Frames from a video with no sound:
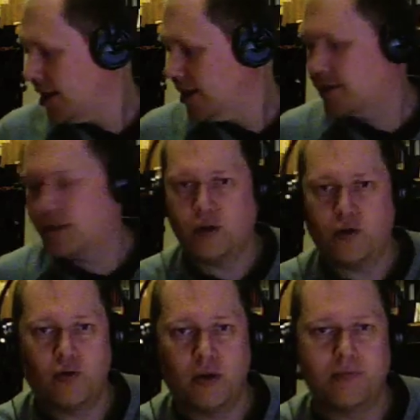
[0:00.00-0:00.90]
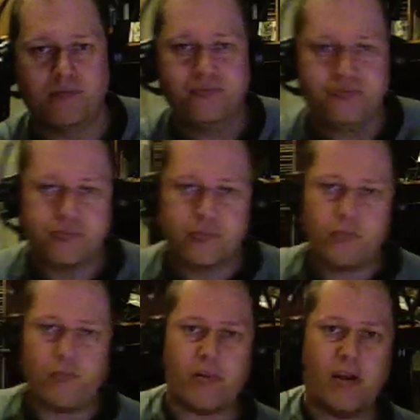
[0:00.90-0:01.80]
So
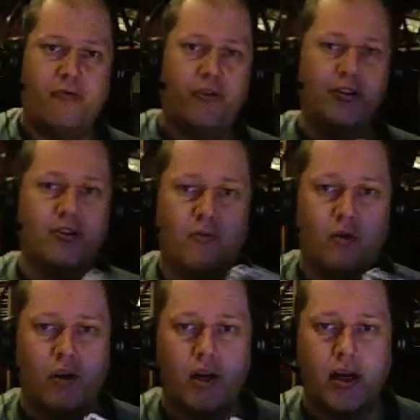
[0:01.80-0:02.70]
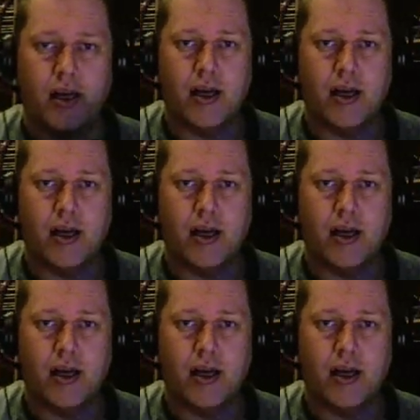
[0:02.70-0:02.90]
first of all,